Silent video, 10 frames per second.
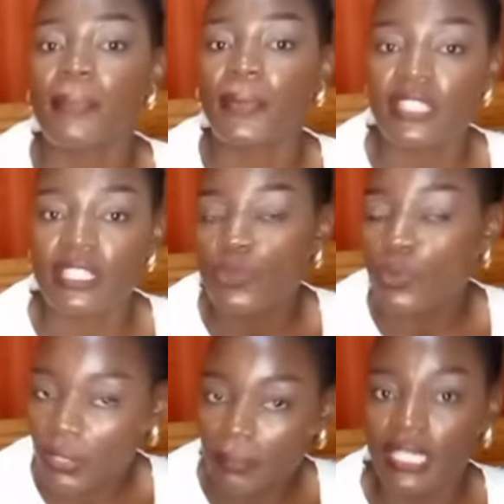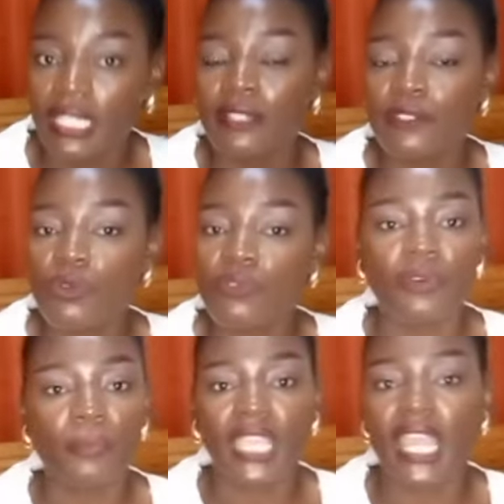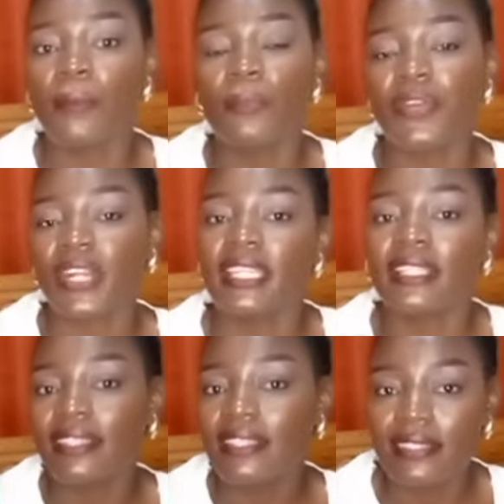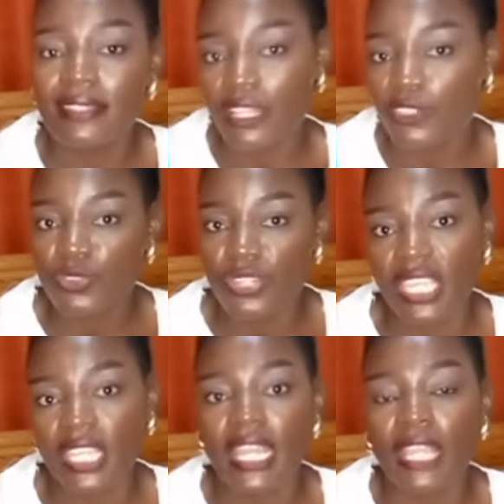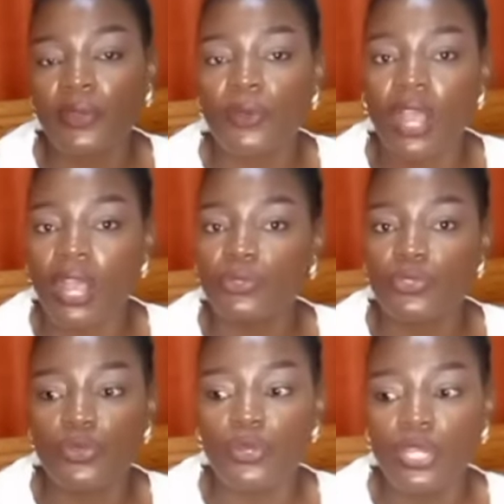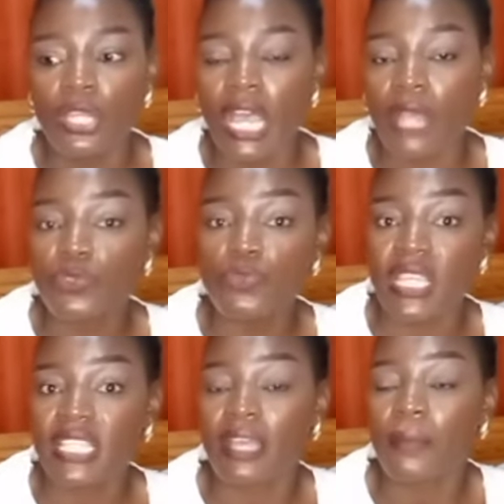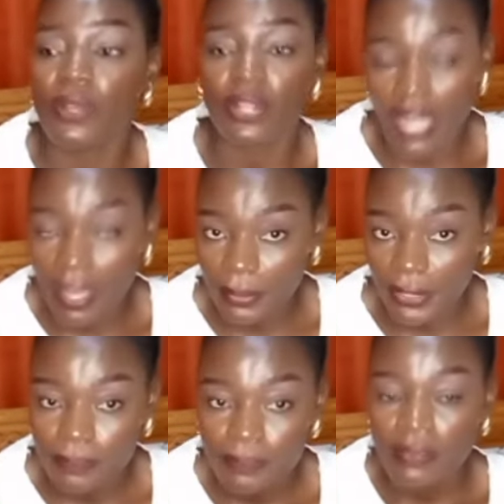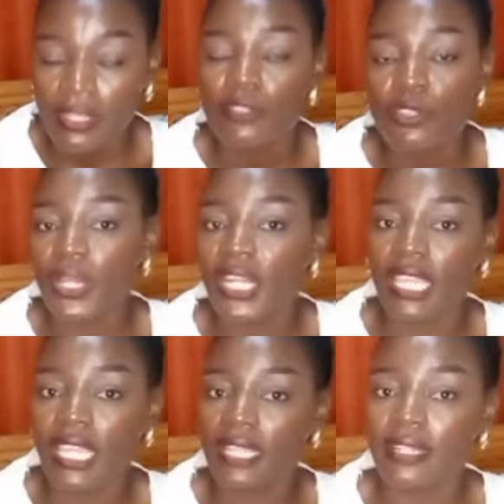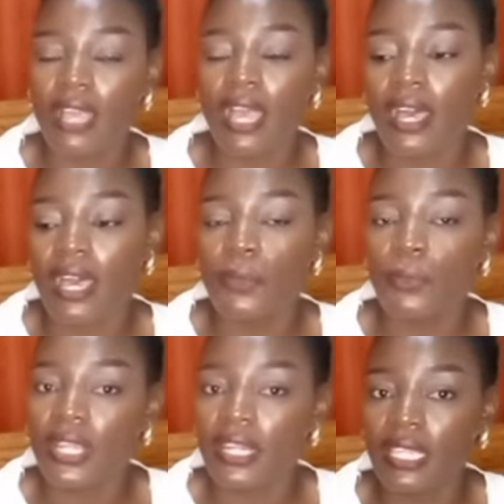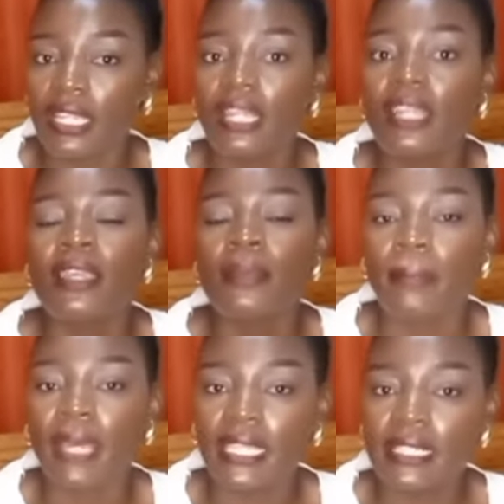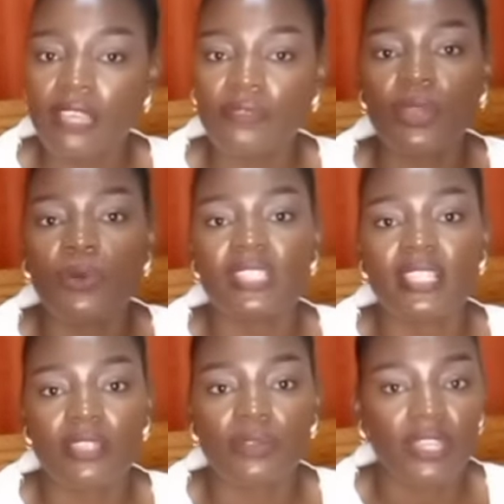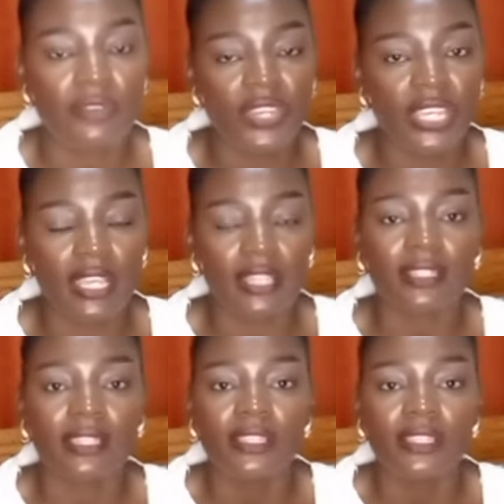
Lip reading: process will be. So for me, I'm already in this industry, and I know how to make someone happy. So when I went in, my interviewer was a South African.